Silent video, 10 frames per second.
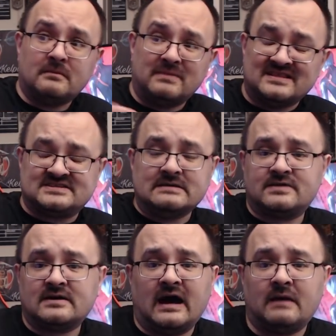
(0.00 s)
But the same
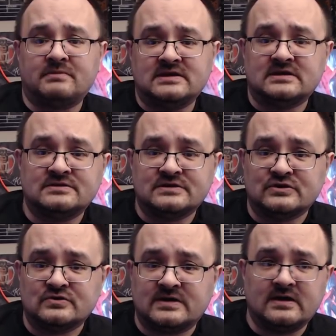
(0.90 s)
thing happened here in
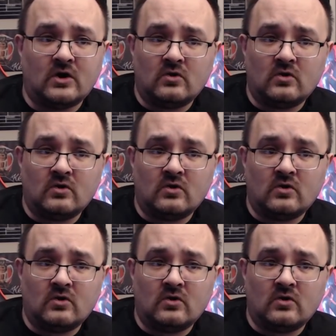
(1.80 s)
the UK.